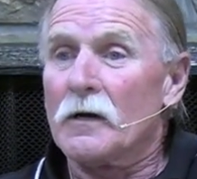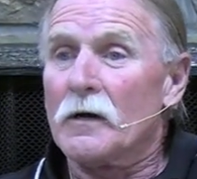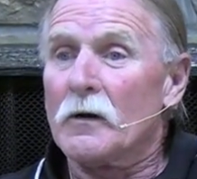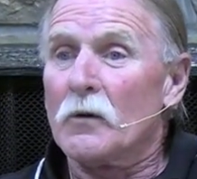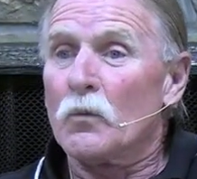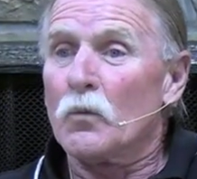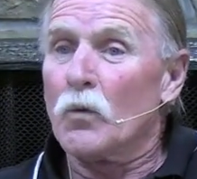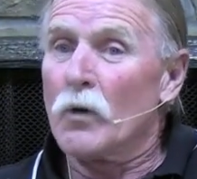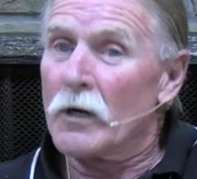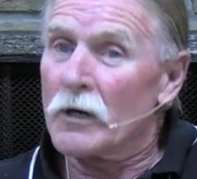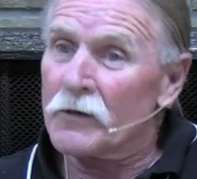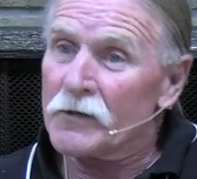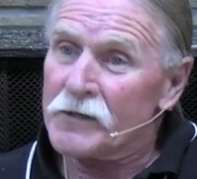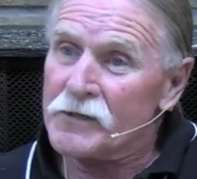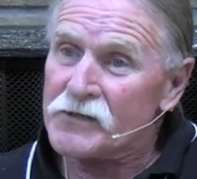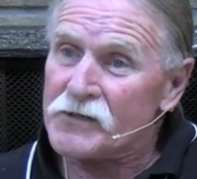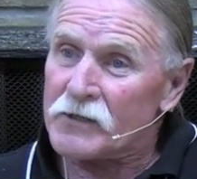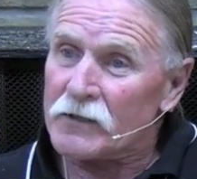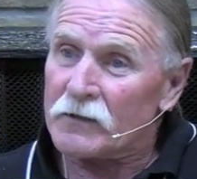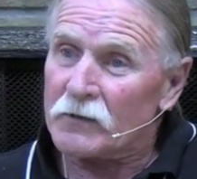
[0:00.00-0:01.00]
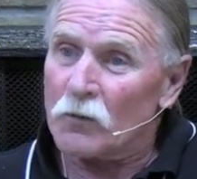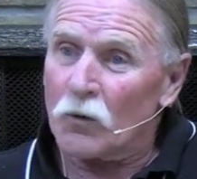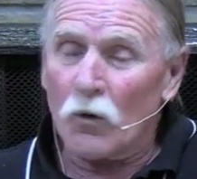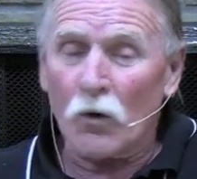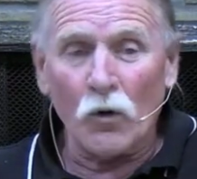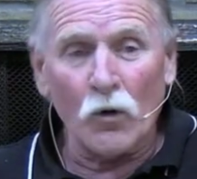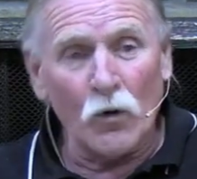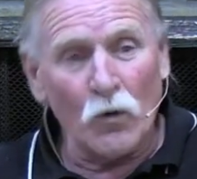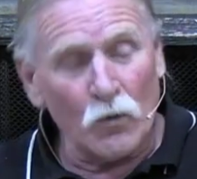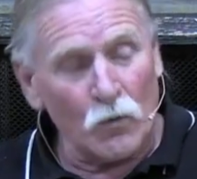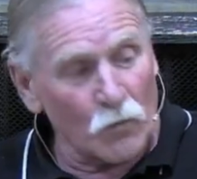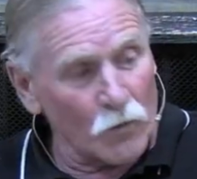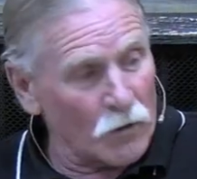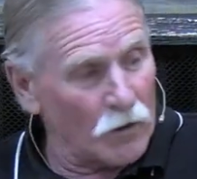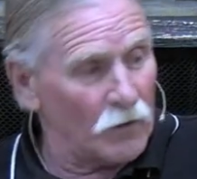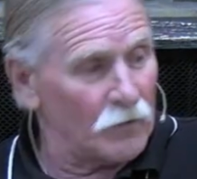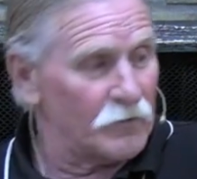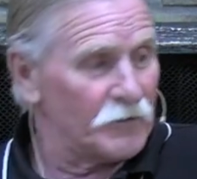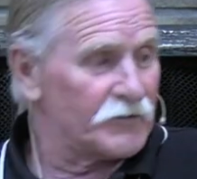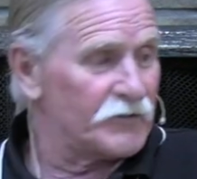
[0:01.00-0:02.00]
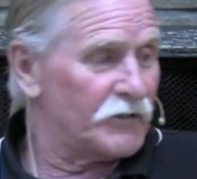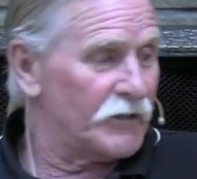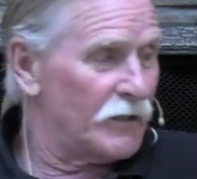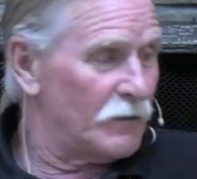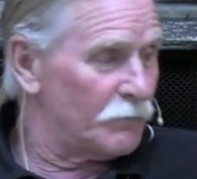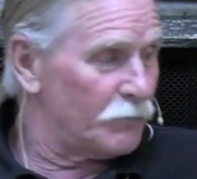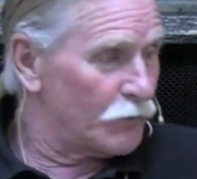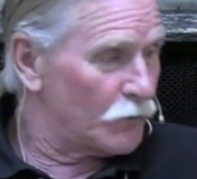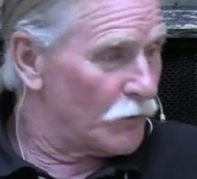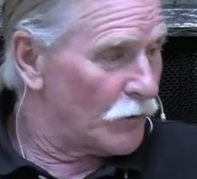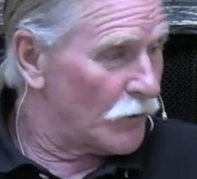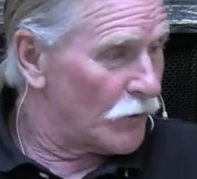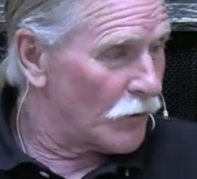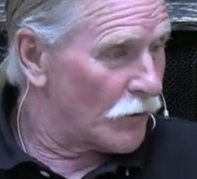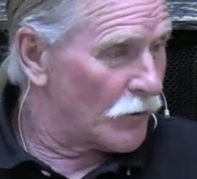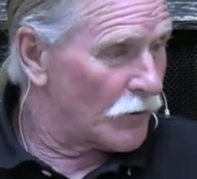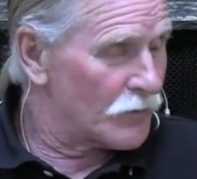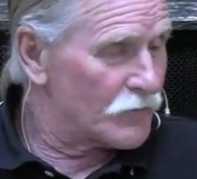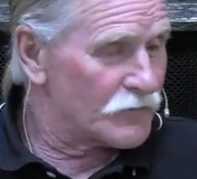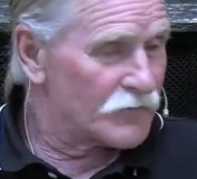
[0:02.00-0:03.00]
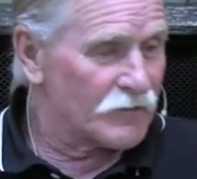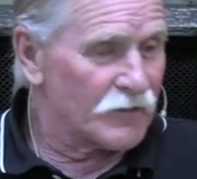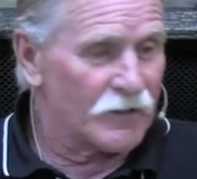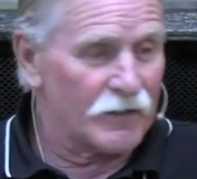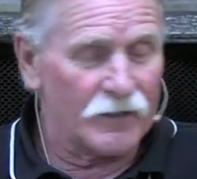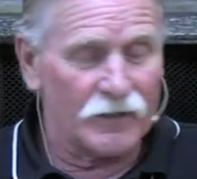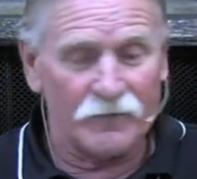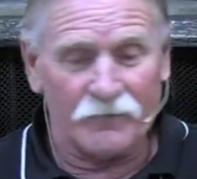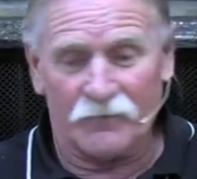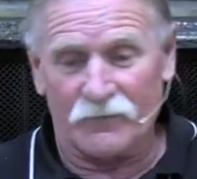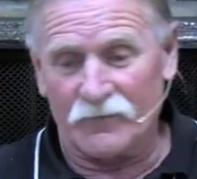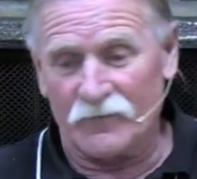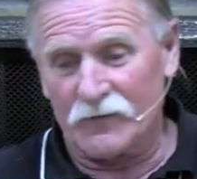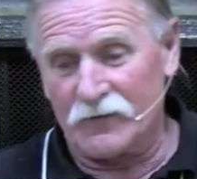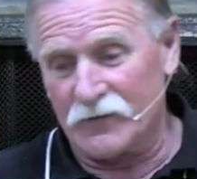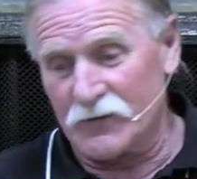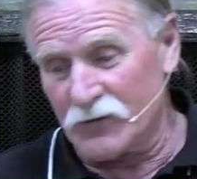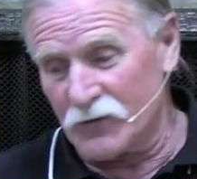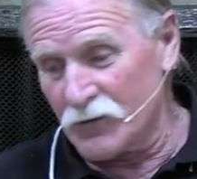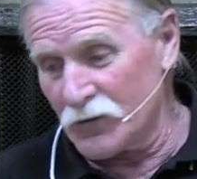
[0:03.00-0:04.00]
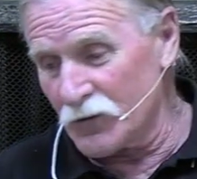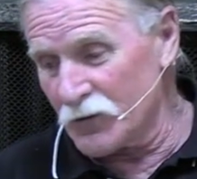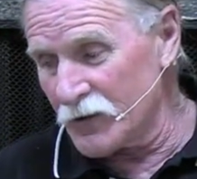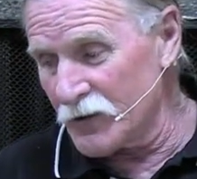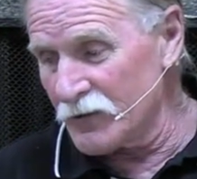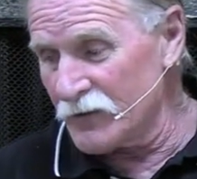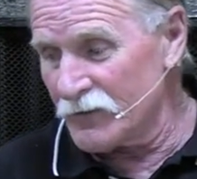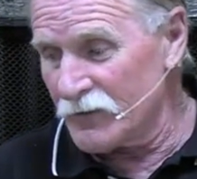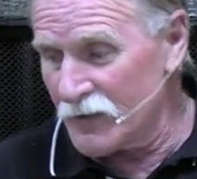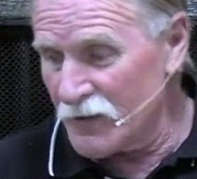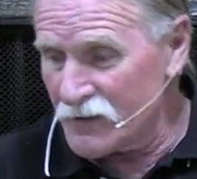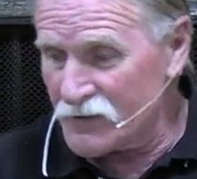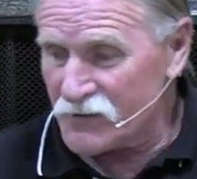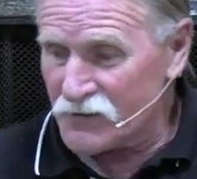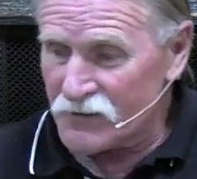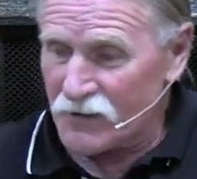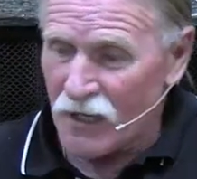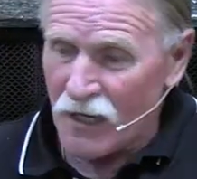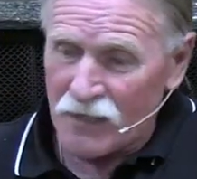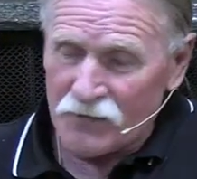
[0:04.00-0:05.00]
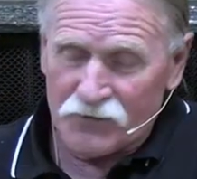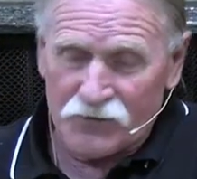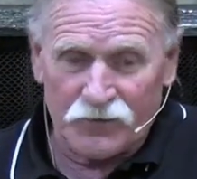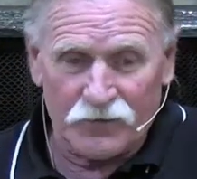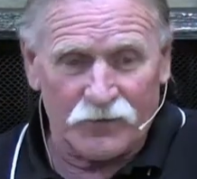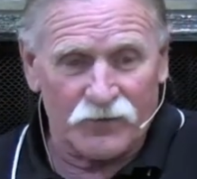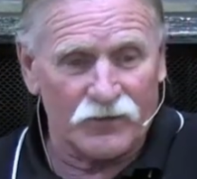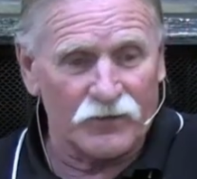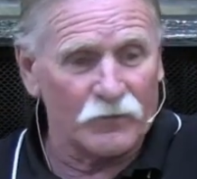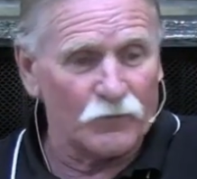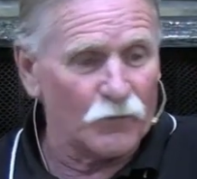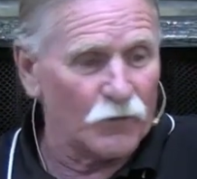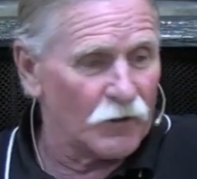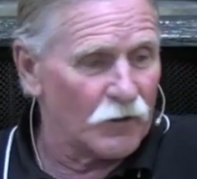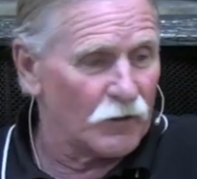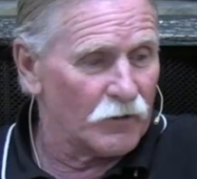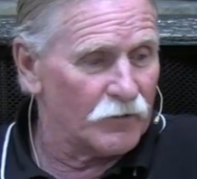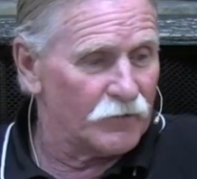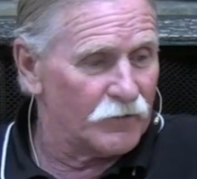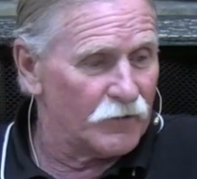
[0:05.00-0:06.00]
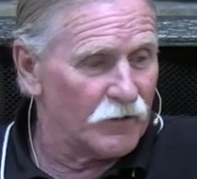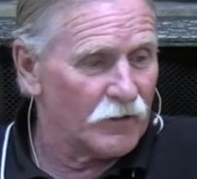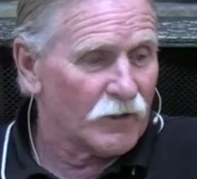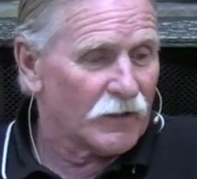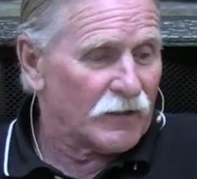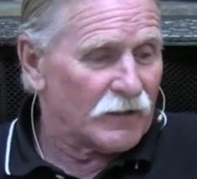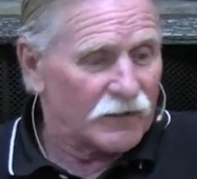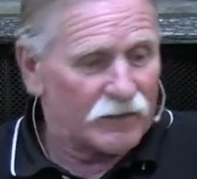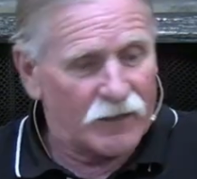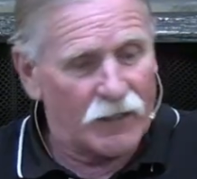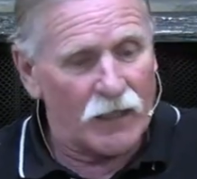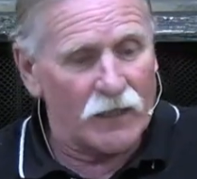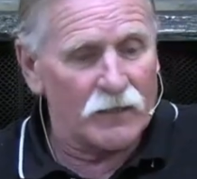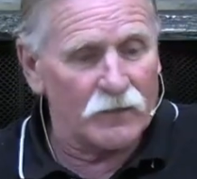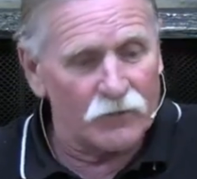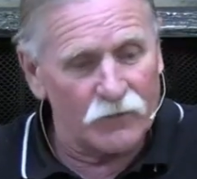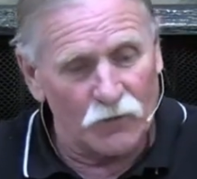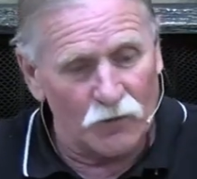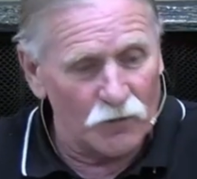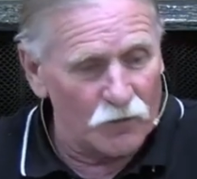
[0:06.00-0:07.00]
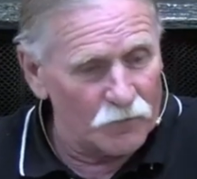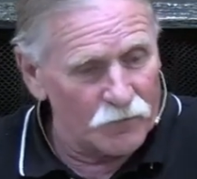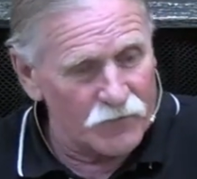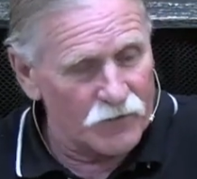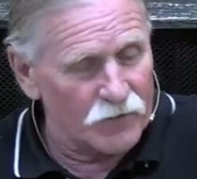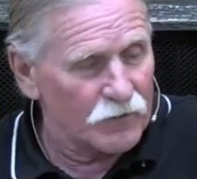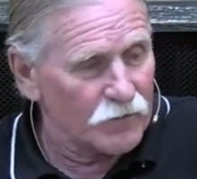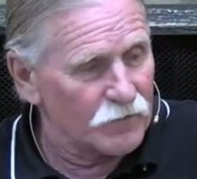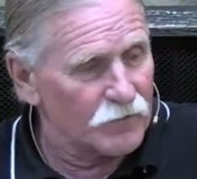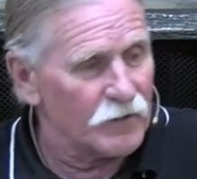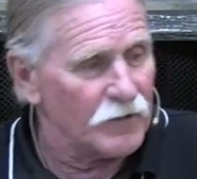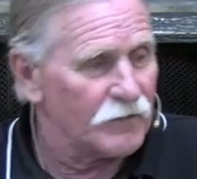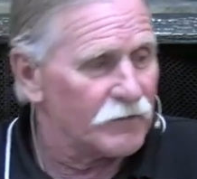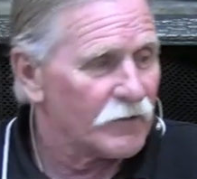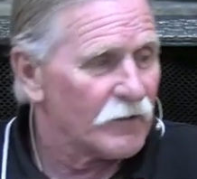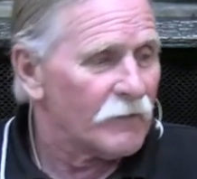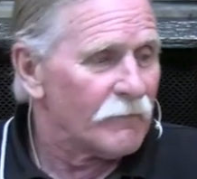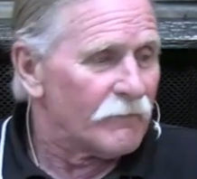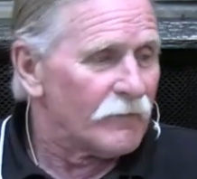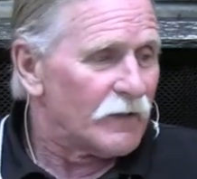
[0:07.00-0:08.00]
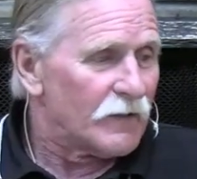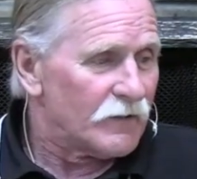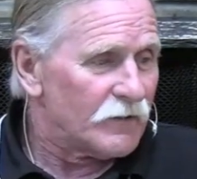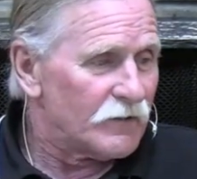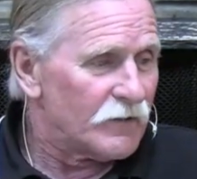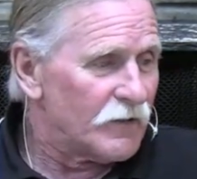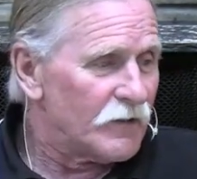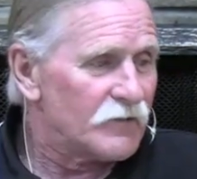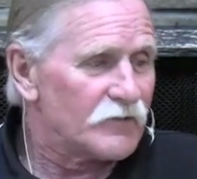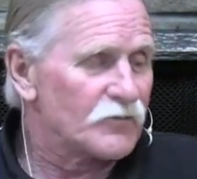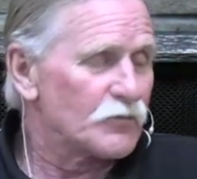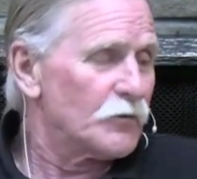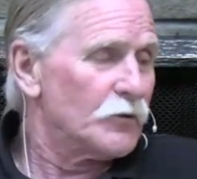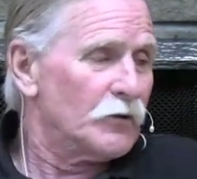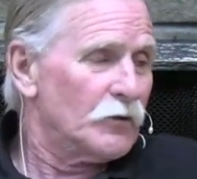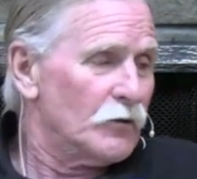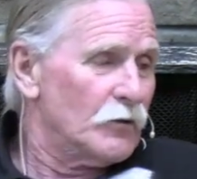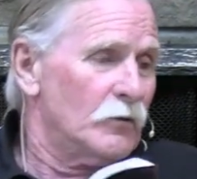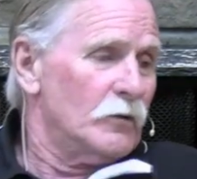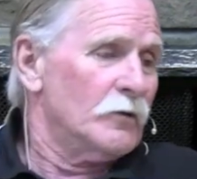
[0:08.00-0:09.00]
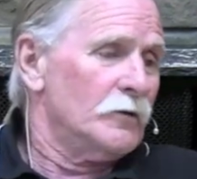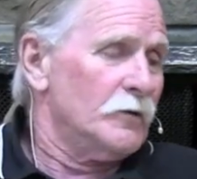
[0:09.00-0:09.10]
Where is it? Oh, well, the Templars, they took it and they stashed it somewhere in the catacombs underneath Israel.